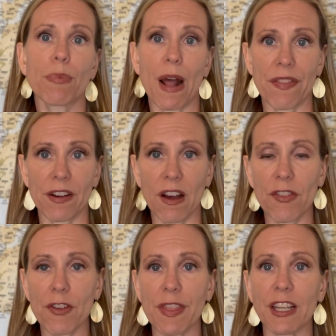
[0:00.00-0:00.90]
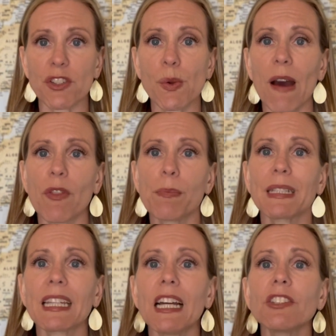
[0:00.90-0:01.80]
breath, and other things, you have the
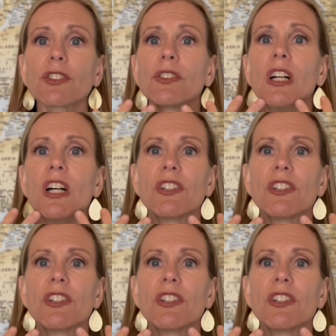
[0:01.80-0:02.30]
potential